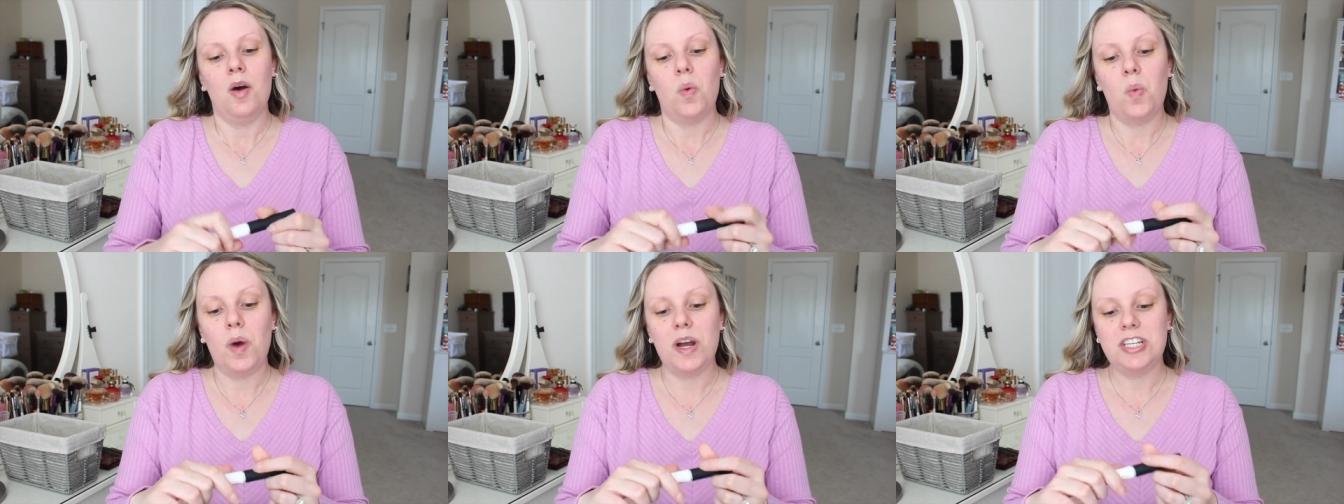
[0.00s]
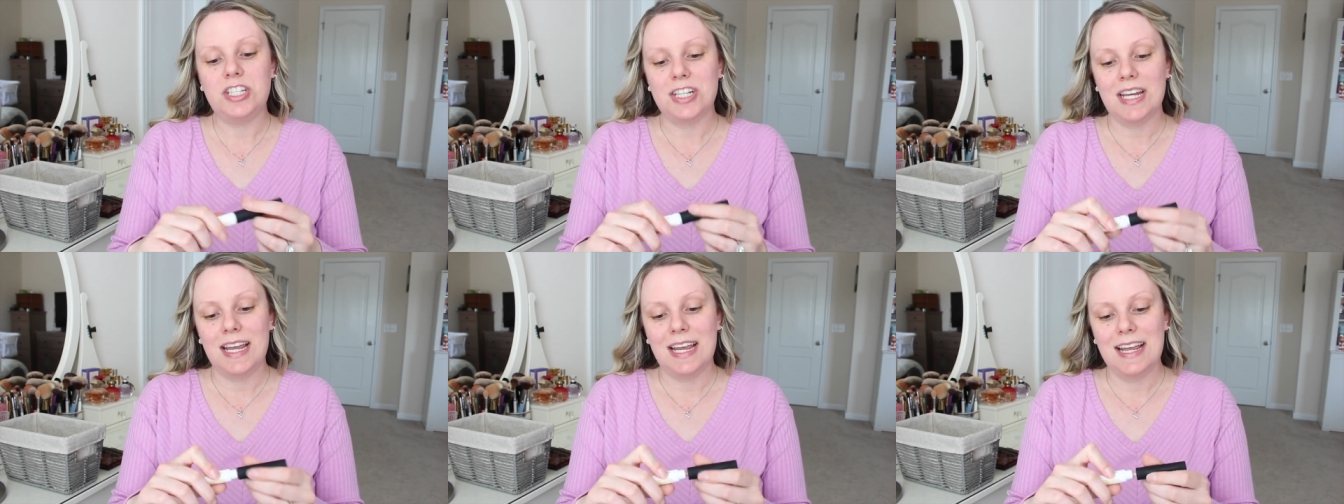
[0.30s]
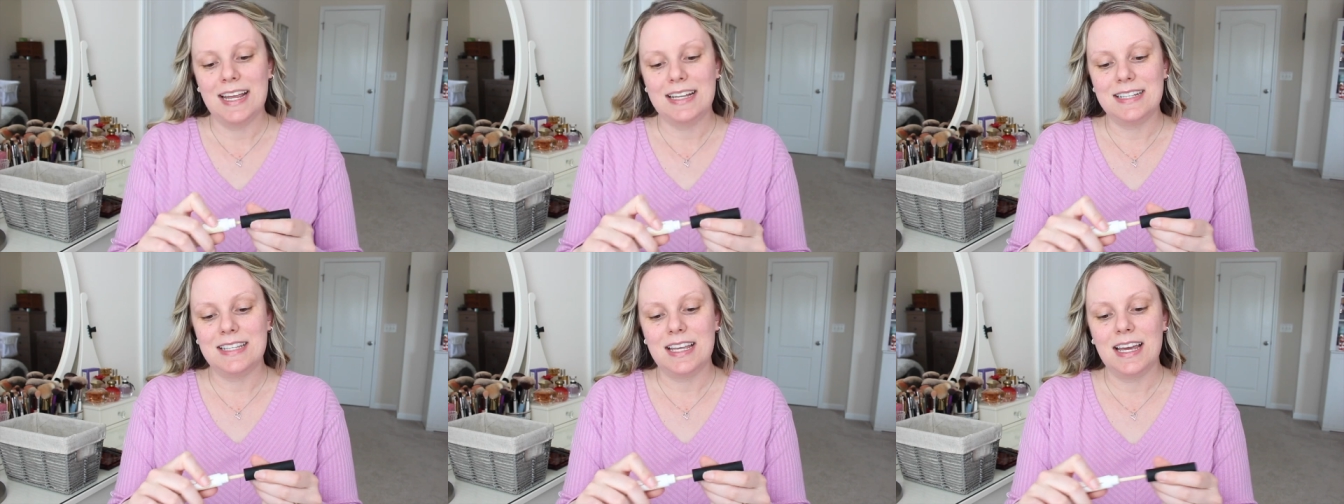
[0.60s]
which
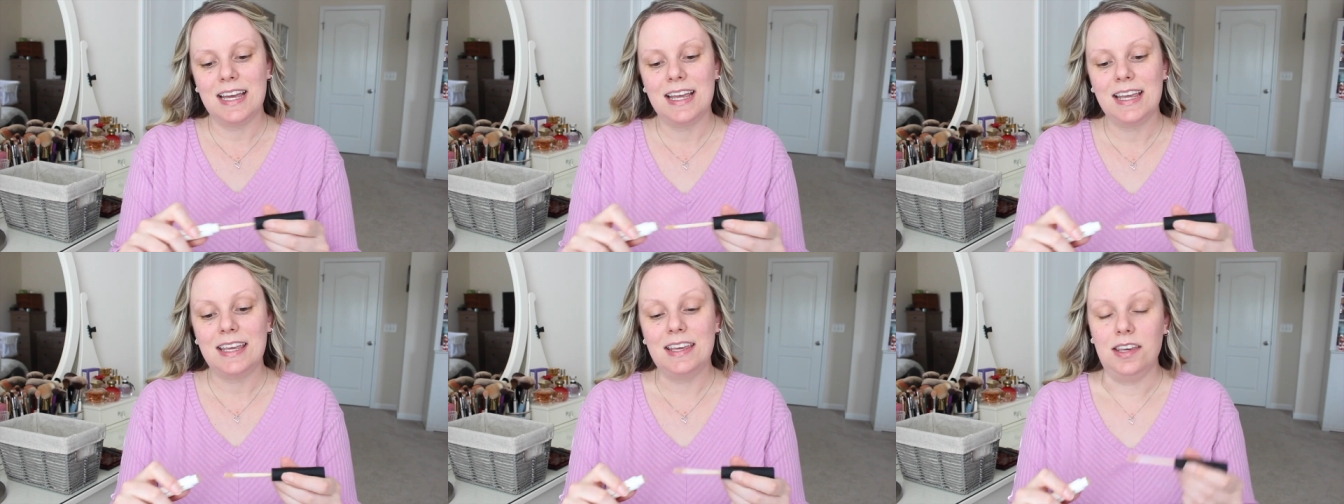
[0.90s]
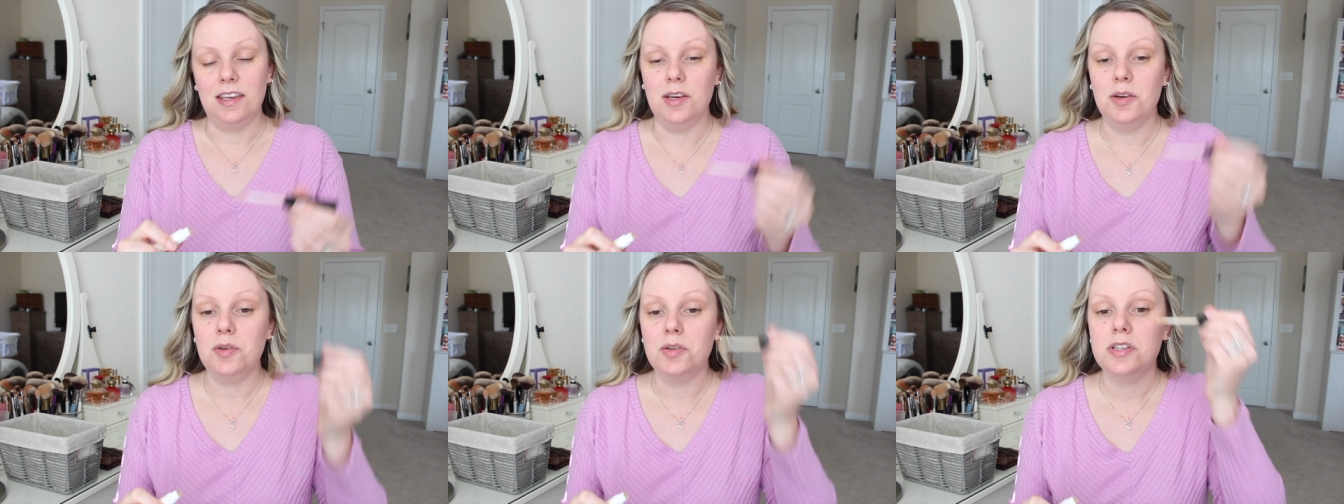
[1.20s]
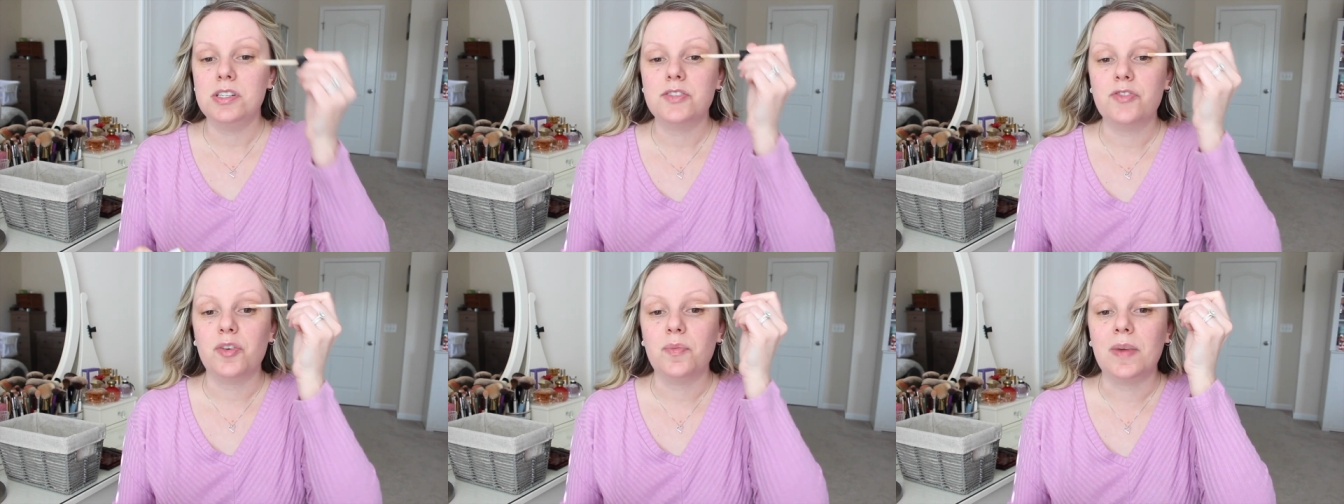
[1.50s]
is
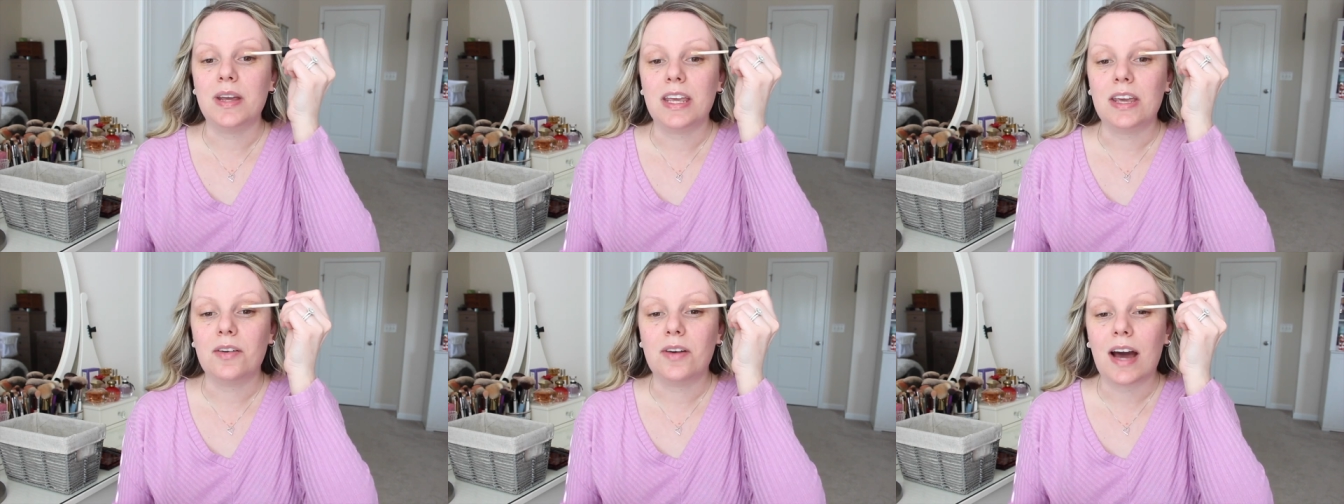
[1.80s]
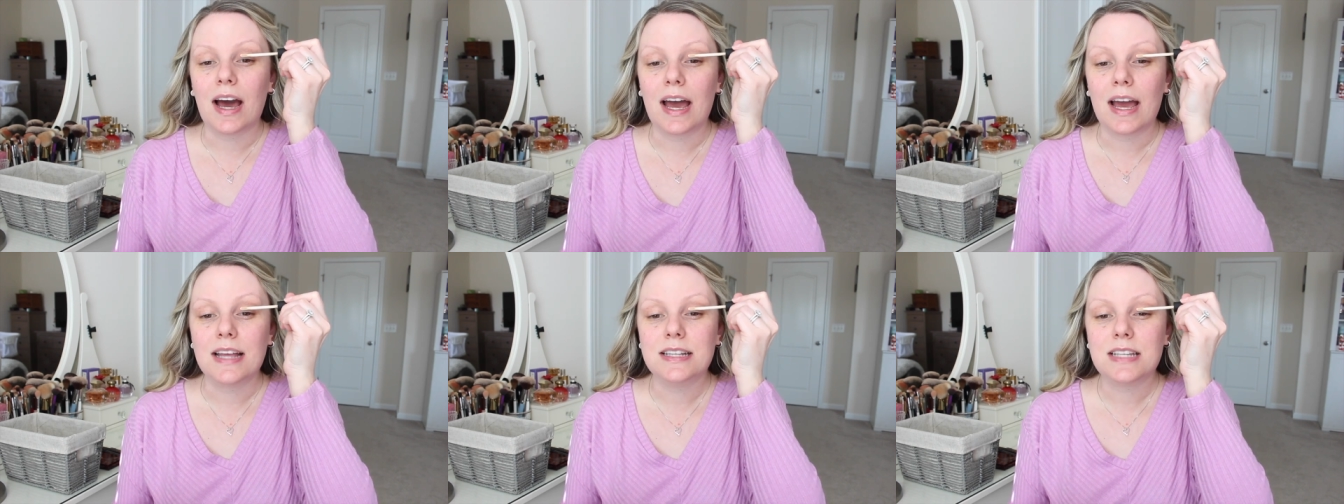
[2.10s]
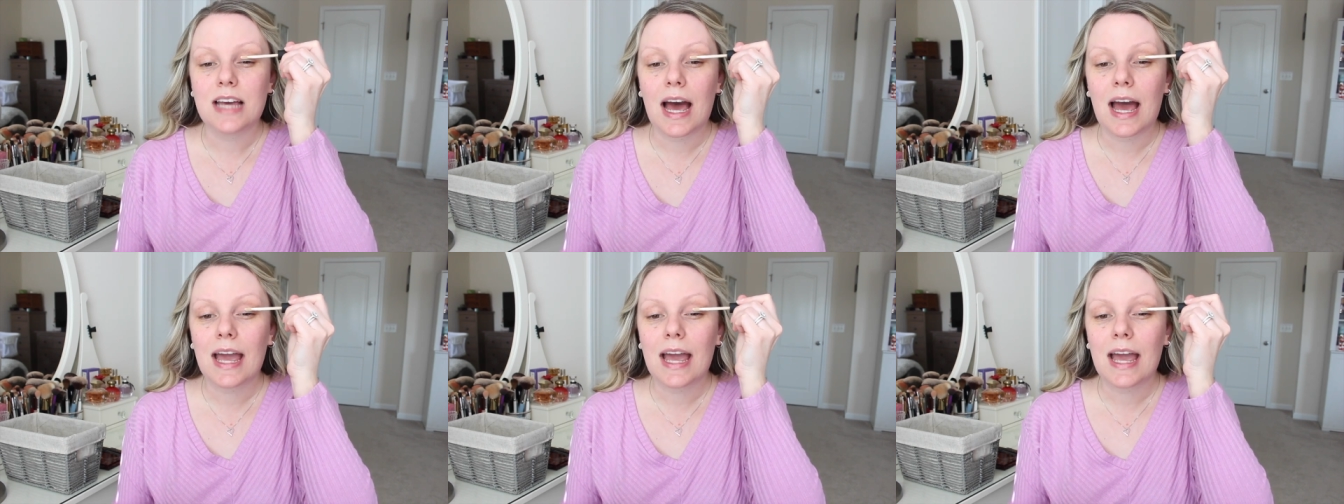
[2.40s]
huge for me, you guys.